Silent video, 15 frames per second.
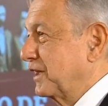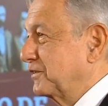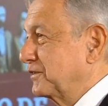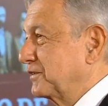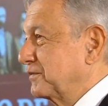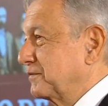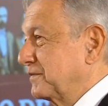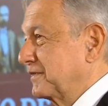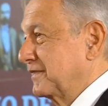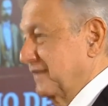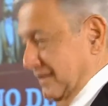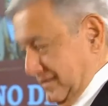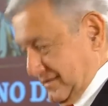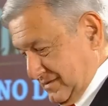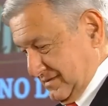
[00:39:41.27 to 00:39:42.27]
as the
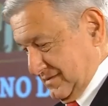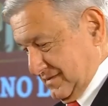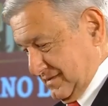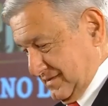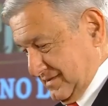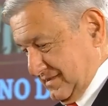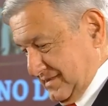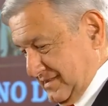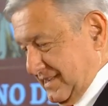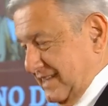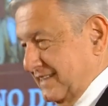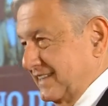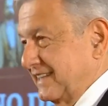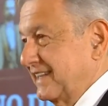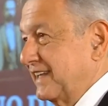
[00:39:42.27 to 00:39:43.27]
technicians and the
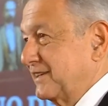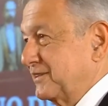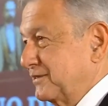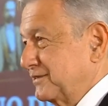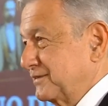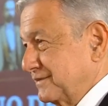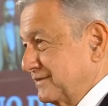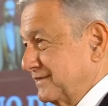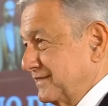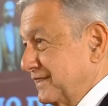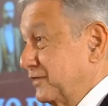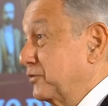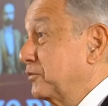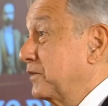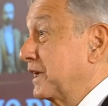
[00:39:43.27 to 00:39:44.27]
attorneys say,
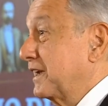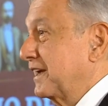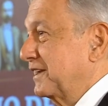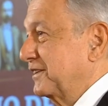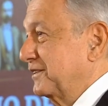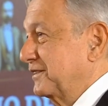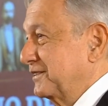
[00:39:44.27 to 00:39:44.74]
to the money